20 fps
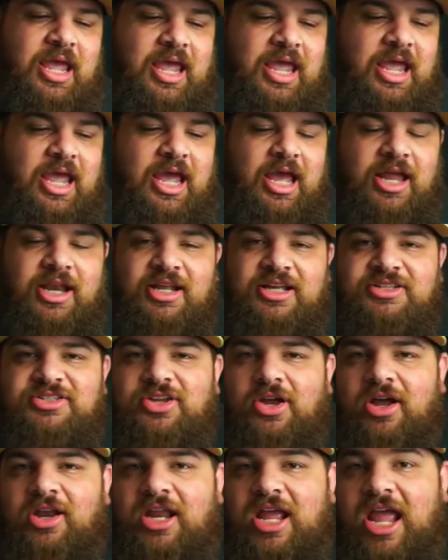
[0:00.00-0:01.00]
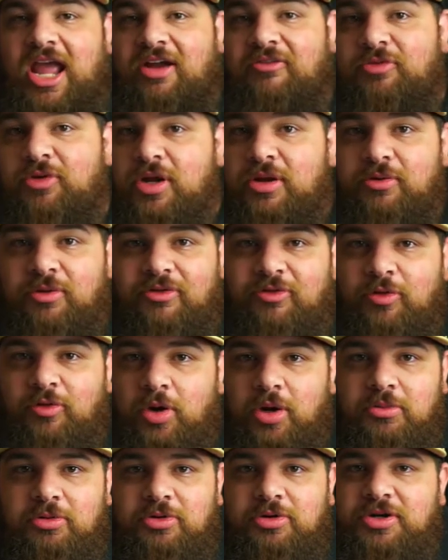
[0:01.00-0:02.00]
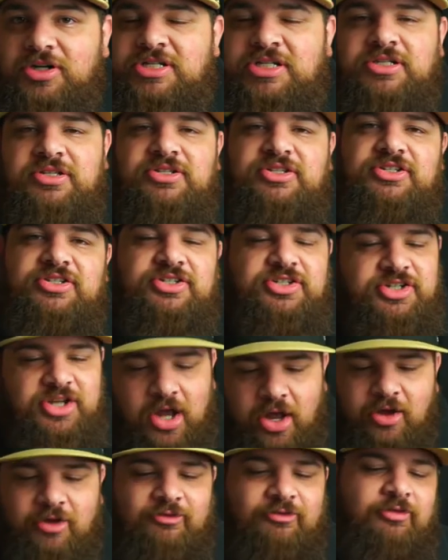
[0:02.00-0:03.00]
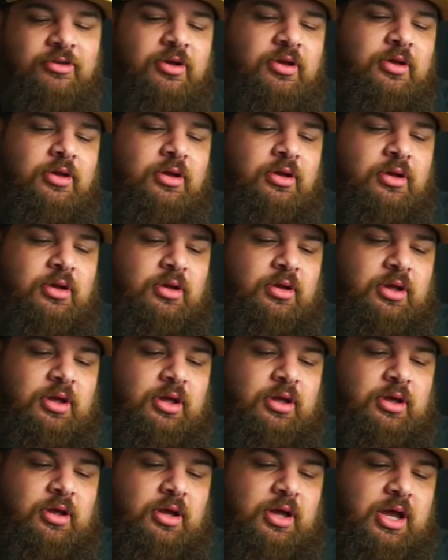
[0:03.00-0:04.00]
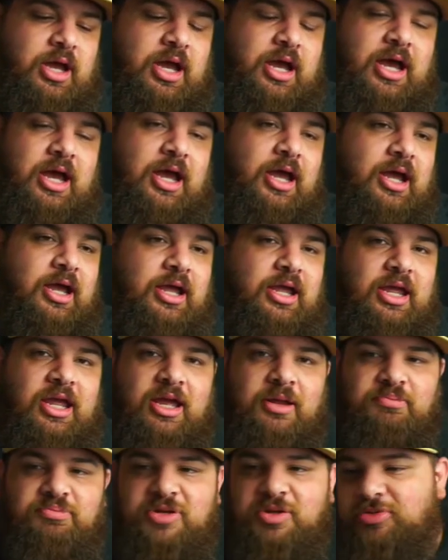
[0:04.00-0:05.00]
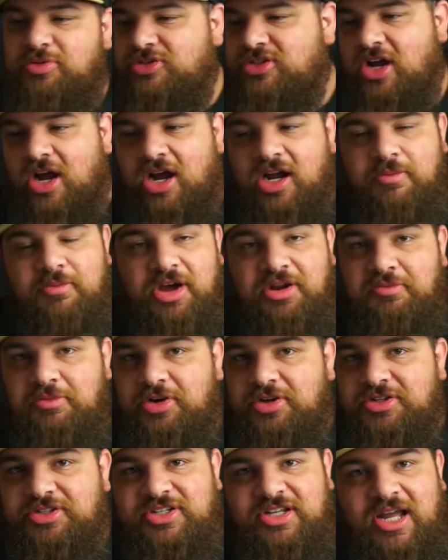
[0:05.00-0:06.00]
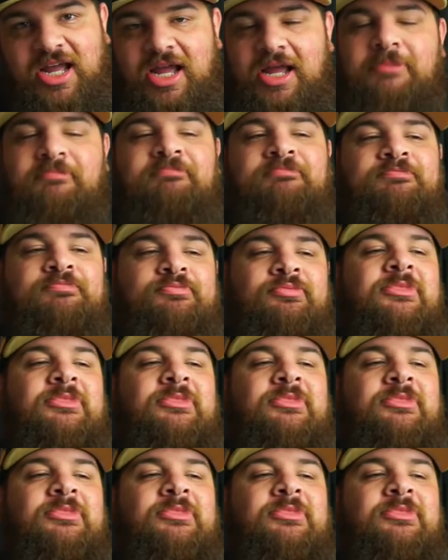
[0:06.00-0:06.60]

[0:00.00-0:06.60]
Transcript: and it's on every Reformed Christian's shelf, and people talk about him all the time.